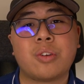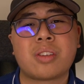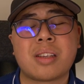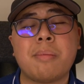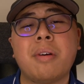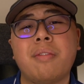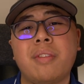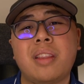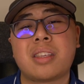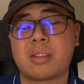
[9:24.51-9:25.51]
some
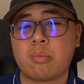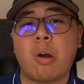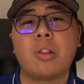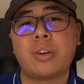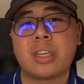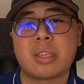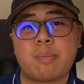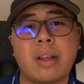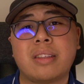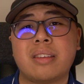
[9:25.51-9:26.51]
of the smaller
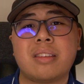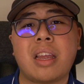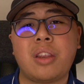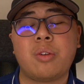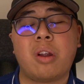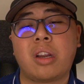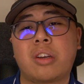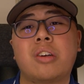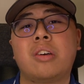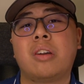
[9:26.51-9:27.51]
expenses that you
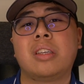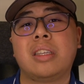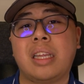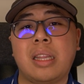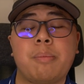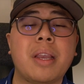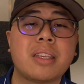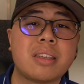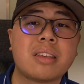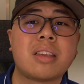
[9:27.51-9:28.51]
incur on a daily
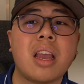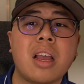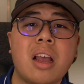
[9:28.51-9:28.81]
basis.